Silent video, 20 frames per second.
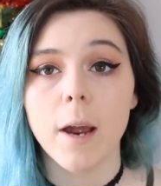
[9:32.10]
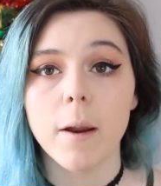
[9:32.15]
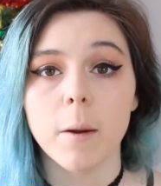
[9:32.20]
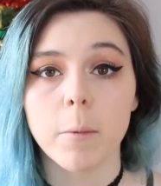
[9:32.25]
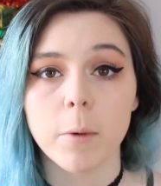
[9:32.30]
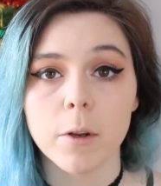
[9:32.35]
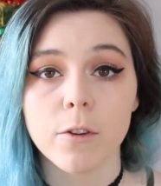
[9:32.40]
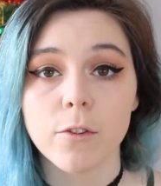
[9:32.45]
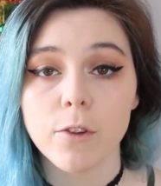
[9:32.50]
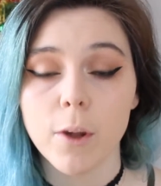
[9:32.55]

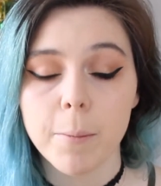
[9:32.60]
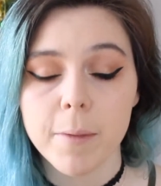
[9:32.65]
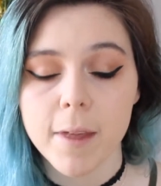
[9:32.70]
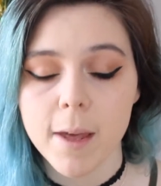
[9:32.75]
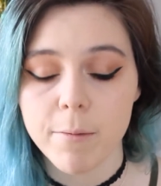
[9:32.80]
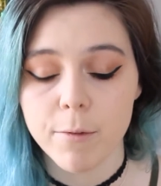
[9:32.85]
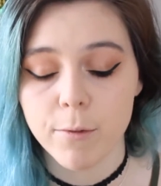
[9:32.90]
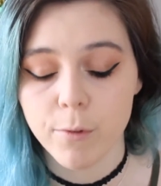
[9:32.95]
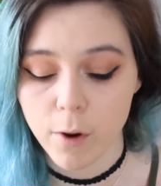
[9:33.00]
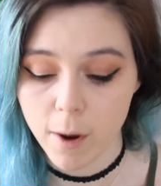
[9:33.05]
I'm gonna stop
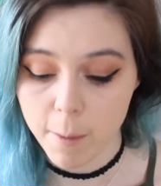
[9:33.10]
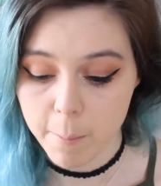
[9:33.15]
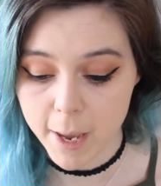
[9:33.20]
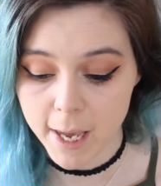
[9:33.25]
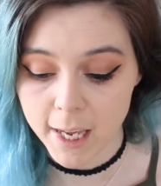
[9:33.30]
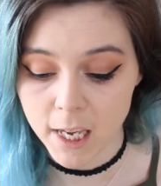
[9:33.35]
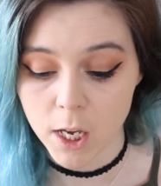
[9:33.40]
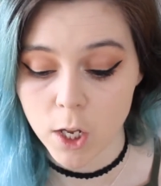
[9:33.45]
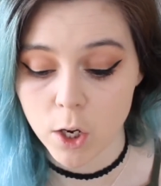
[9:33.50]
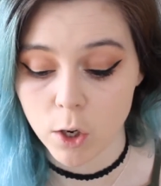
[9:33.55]
there before I
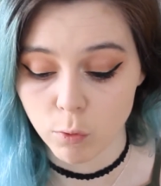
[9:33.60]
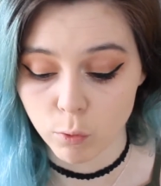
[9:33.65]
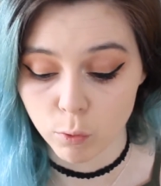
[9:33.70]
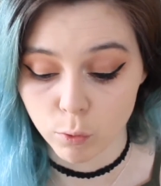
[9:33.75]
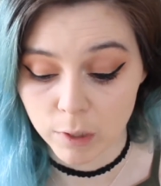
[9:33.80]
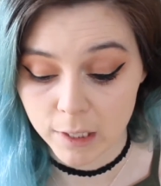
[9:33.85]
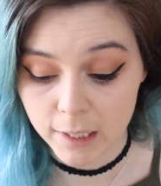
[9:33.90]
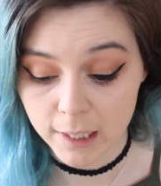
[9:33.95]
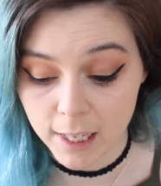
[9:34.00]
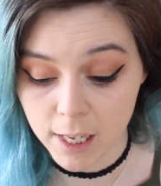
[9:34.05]
make it
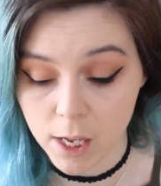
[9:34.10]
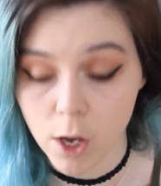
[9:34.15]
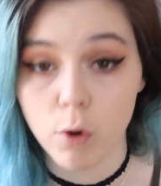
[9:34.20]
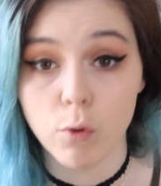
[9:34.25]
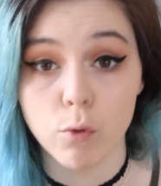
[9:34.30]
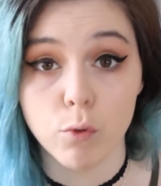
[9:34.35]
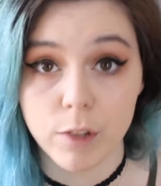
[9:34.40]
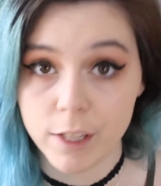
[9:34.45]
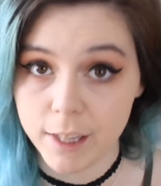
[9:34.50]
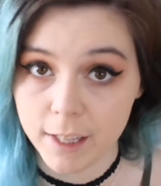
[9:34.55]
really
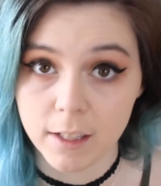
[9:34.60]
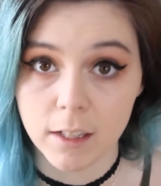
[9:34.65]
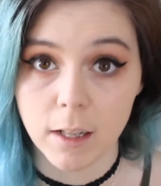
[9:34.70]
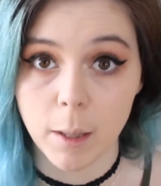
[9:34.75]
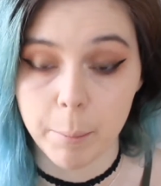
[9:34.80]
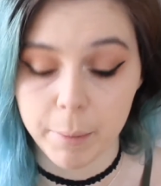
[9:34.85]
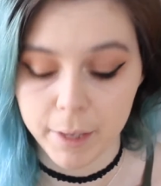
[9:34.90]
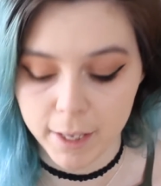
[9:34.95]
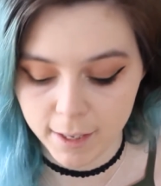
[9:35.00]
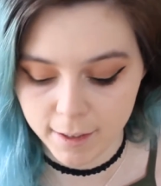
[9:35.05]

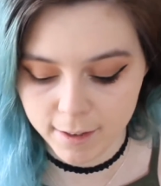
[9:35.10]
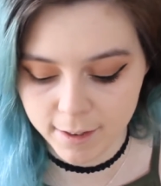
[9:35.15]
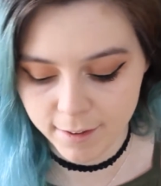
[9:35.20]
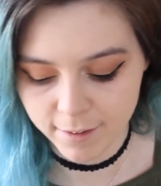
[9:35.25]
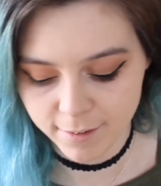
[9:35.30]
clumpy.